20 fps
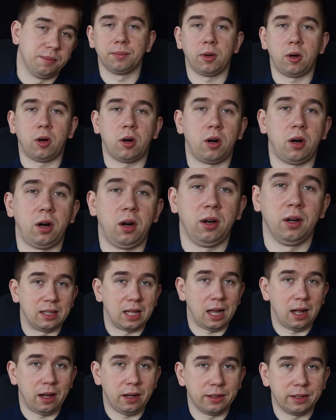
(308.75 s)
or
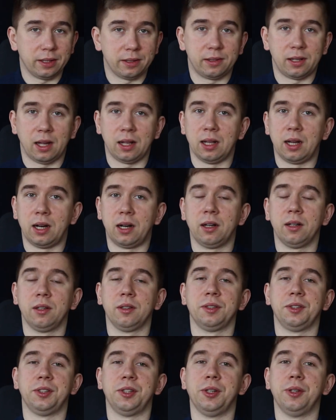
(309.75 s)
tell the seller
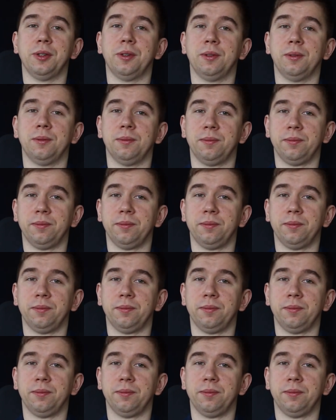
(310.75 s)
to